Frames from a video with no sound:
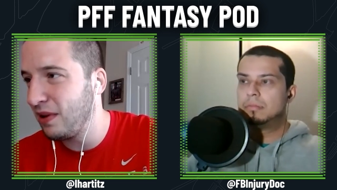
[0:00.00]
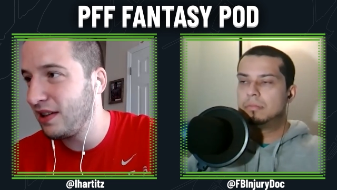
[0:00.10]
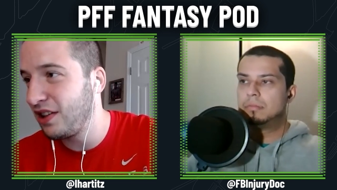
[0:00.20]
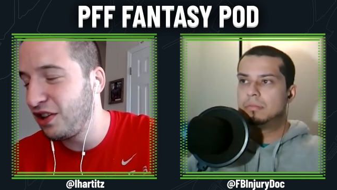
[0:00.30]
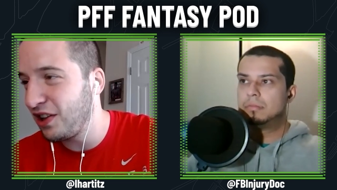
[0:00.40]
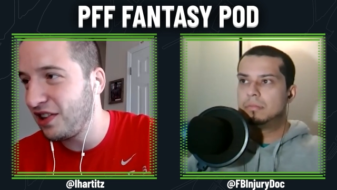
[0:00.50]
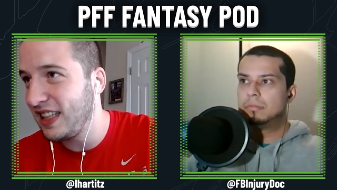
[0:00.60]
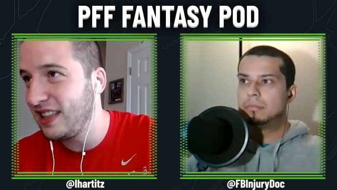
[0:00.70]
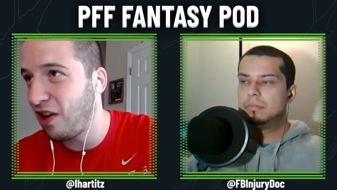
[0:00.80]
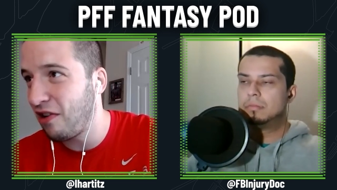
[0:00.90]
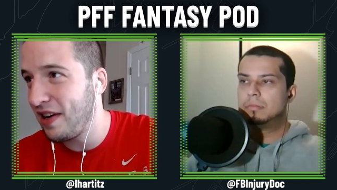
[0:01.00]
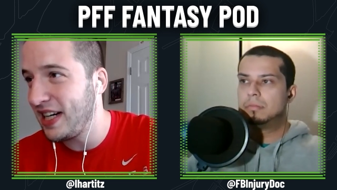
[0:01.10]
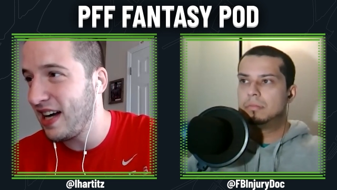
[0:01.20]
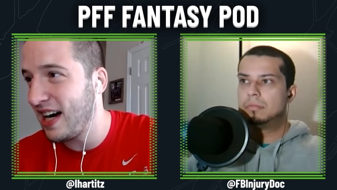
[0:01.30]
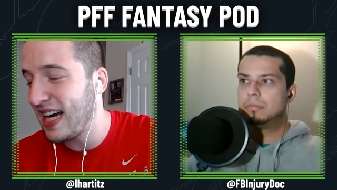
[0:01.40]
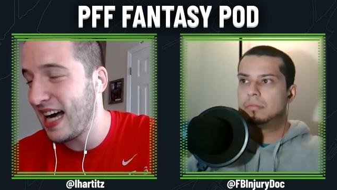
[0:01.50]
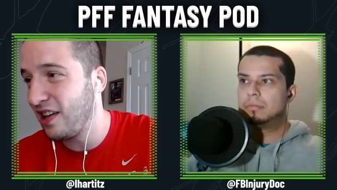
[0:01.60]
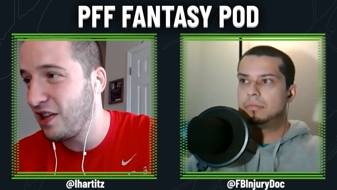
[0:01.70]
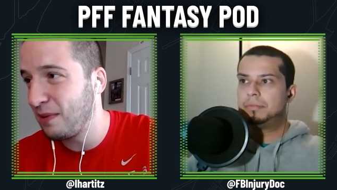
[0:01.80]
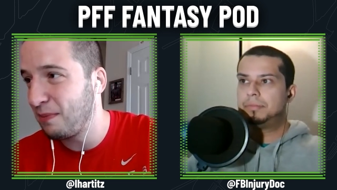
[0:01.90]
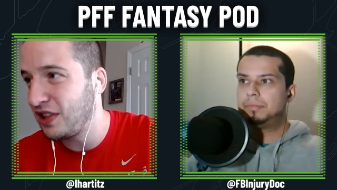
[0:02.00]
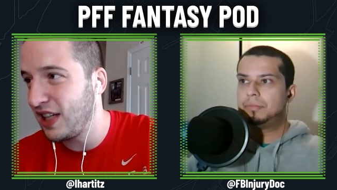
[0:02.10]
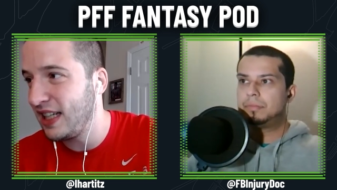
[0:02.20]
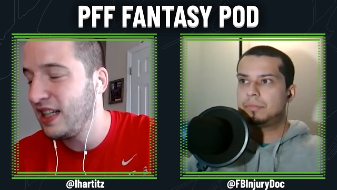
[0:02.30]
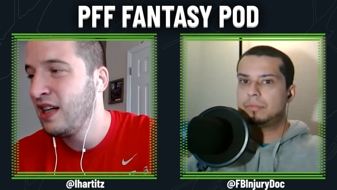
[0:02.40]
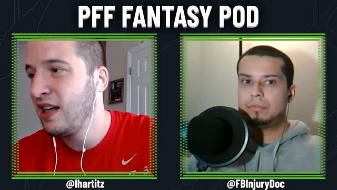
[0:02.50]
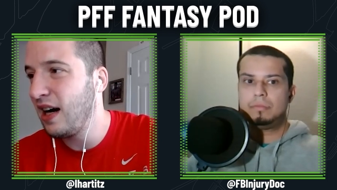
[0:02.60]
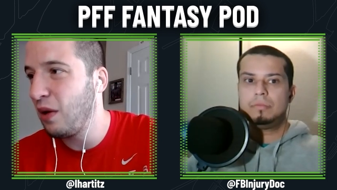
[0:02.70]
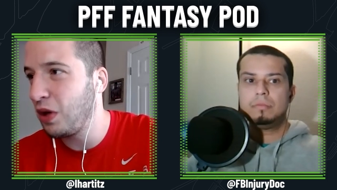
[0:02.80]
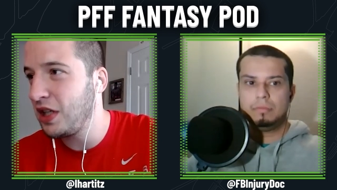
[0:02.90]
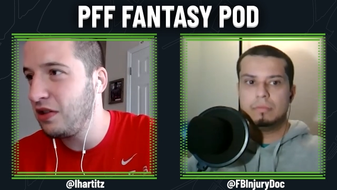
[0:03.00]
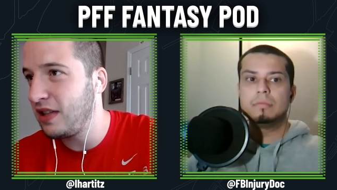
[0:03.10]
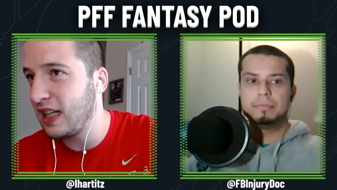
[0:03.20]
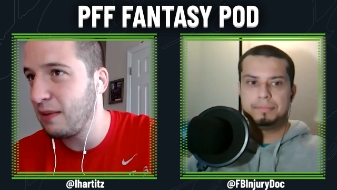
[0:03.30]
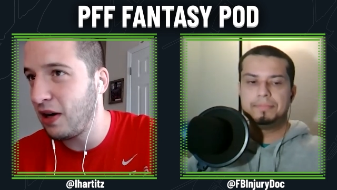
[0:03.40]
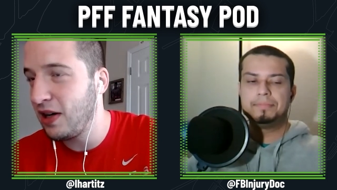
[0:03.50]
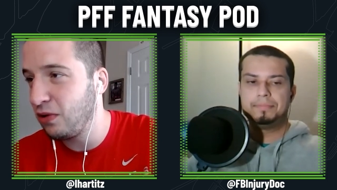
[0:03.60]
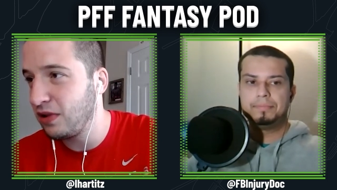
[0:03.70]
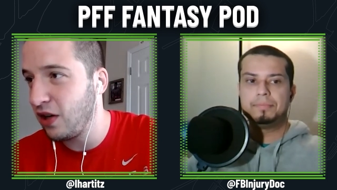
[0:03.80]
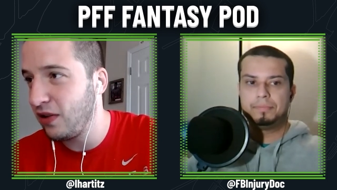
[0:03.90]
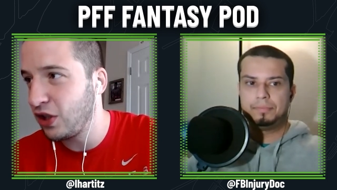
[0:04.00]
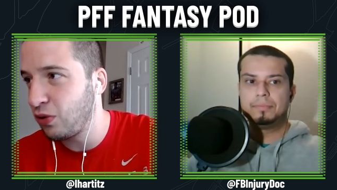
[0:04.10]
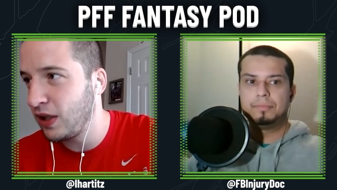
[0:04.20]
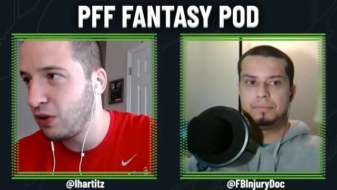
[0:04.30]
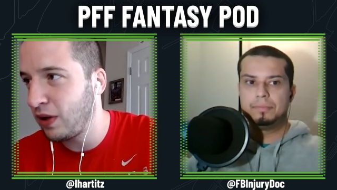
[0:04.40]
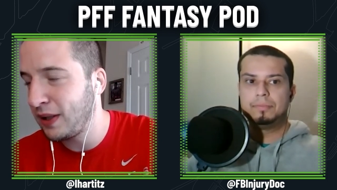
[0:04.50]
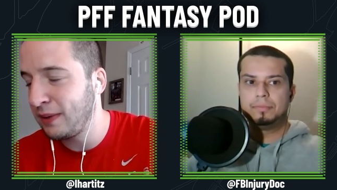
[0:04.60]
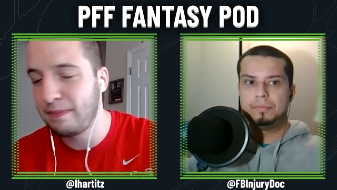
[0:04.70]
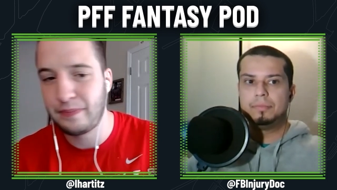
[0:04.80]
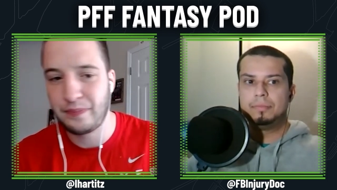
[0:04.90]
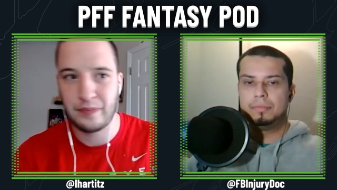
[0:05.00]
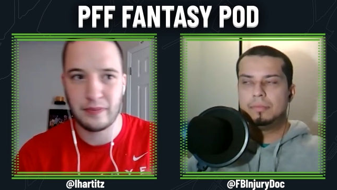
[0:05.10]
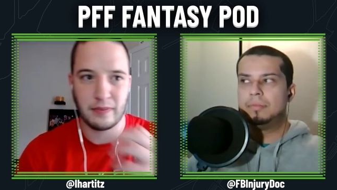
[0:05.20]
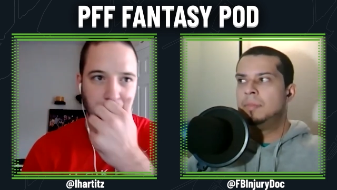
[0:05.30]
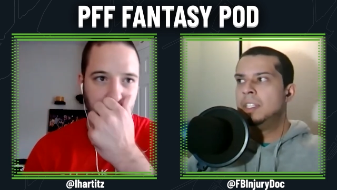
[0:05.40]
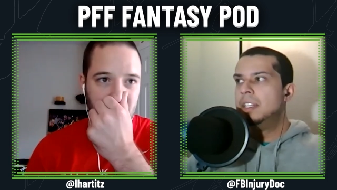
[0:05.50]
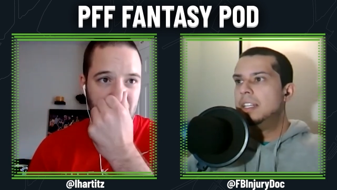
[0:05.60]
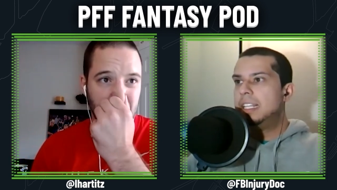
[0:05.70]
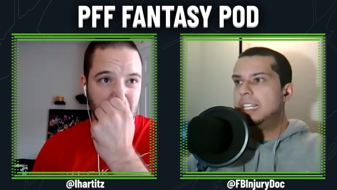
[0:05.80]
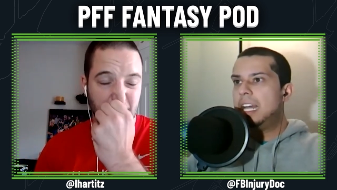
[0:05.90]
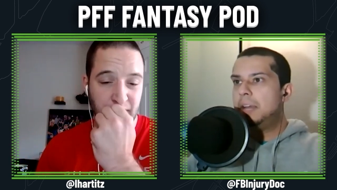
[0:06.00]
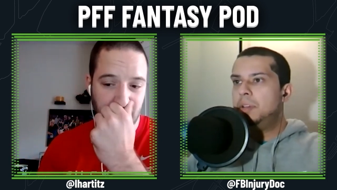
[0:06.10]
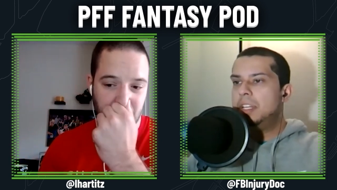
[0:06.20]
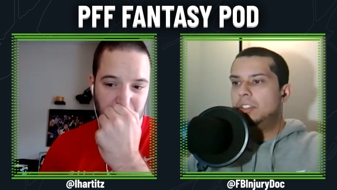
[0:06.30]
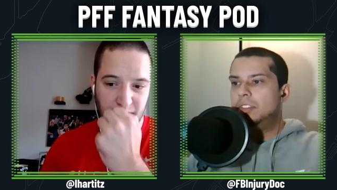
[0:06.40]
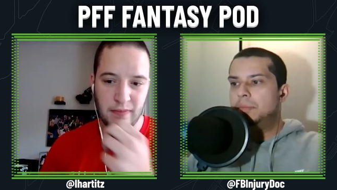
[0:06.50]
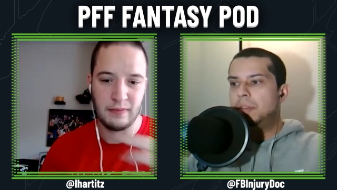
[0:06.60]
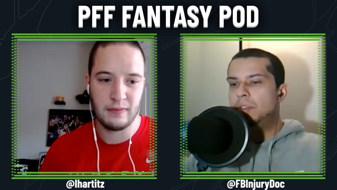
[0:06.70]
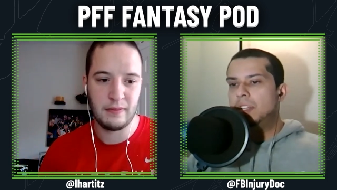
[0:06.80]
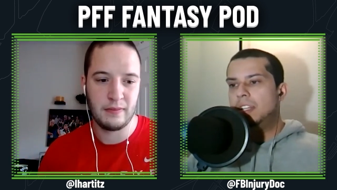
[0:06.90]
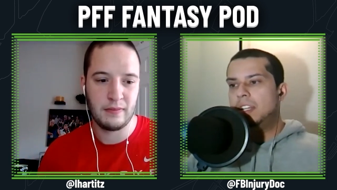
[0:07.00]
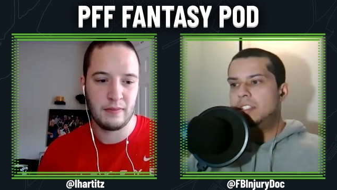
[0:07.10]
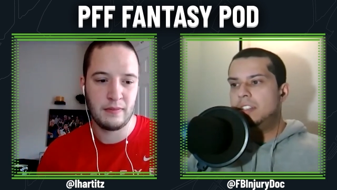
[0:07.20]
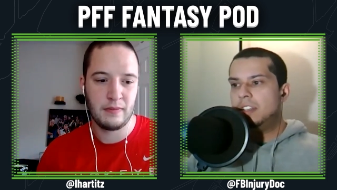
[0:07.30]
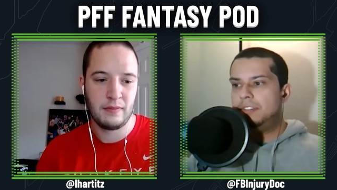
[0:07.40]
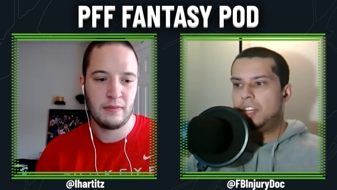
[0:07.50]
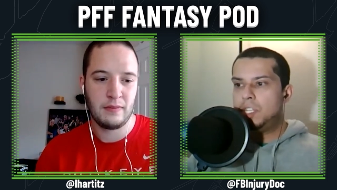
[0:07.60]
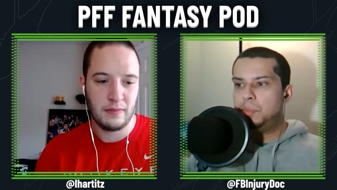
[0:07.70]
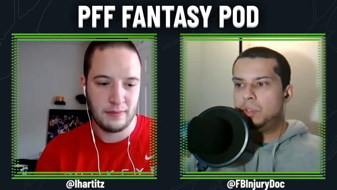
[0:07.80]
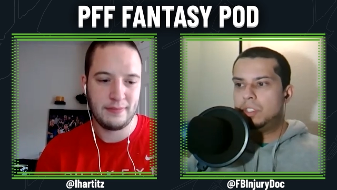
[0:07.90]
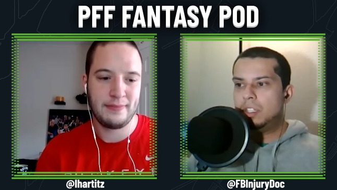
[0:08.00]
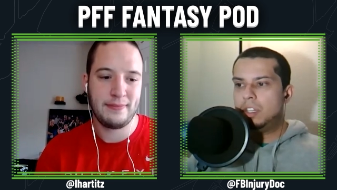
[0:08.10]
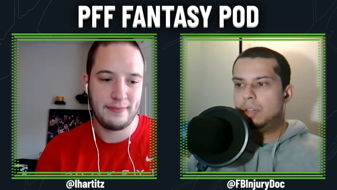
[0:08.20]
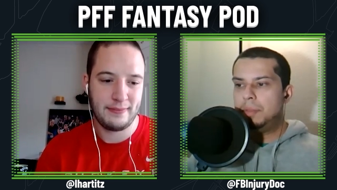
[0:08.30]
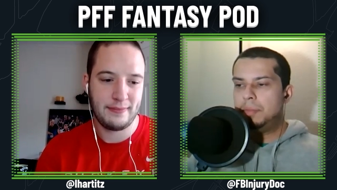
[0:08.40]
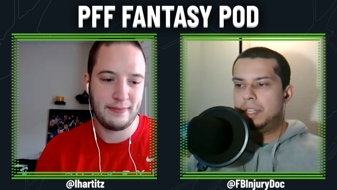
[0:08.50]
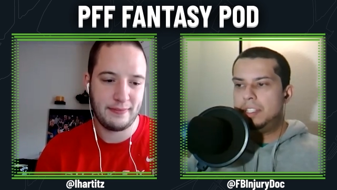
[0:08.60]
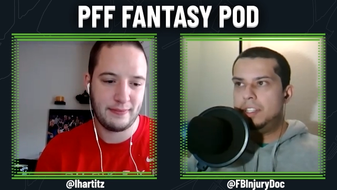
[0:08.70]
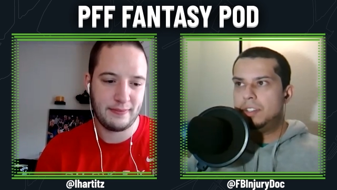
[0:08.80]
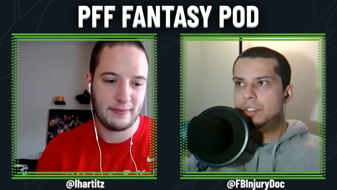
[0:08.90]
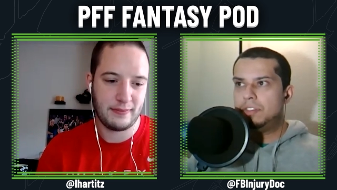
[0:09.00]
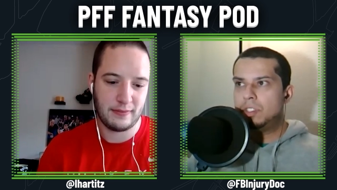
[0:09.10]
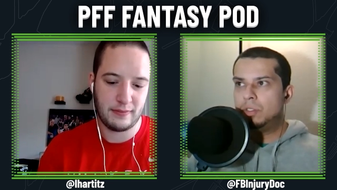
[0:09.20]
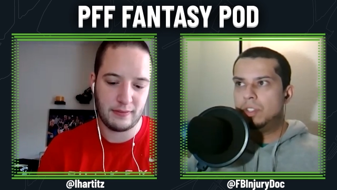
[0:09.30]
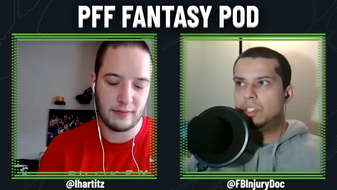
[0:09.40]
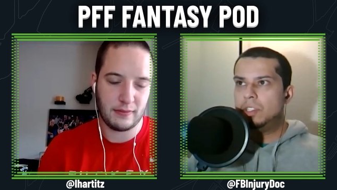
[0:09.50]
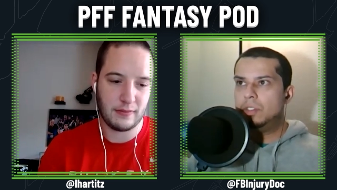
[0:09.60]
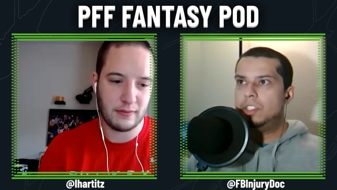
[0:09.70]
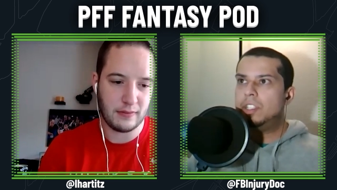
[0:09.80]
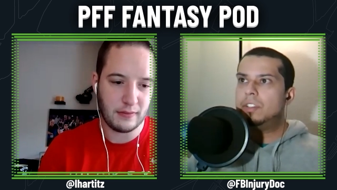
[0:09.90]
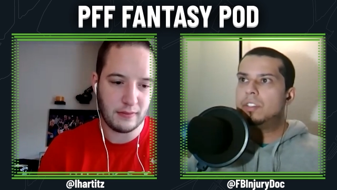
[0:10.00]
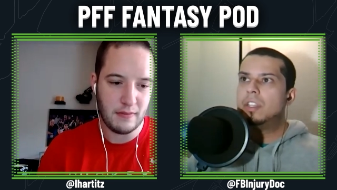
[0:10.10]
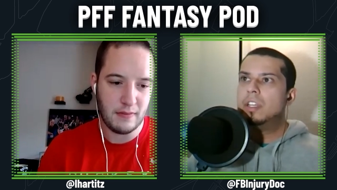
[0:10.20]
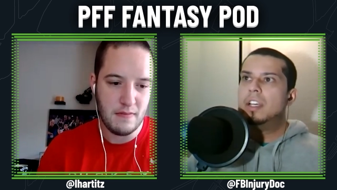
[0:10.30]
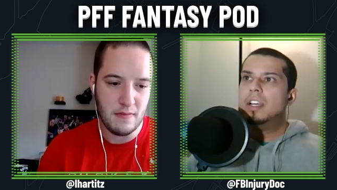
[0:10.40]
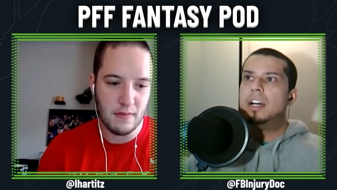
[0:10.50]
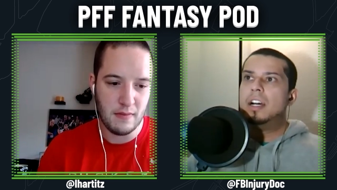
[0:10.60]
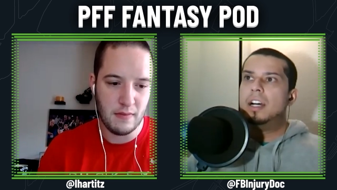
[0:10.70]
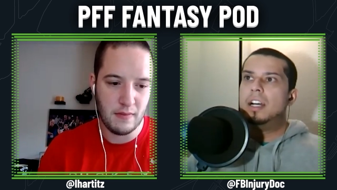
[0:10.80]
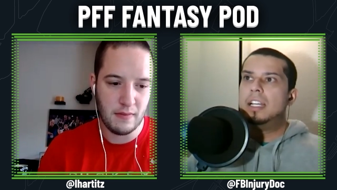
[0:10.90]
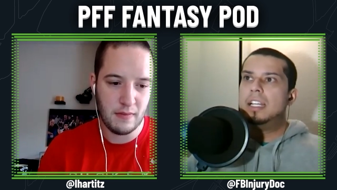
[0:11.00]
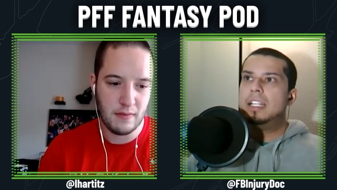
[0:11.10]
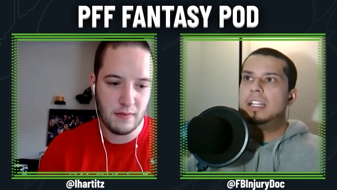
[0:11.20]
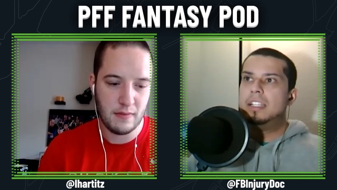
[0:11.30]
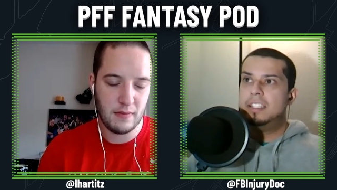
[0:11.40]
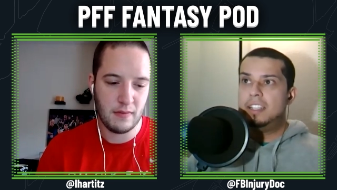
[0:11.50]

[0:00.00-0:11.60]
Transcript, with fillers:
Speaker 1: but clearly he's already not at 100%. Uh, what do you think about Hilton going to 2020?
Speaker 2: Yeah, I put Hilton in my red light tier at fantasypoints.com in my tiers, physical volatility tiers. Uh, I didn't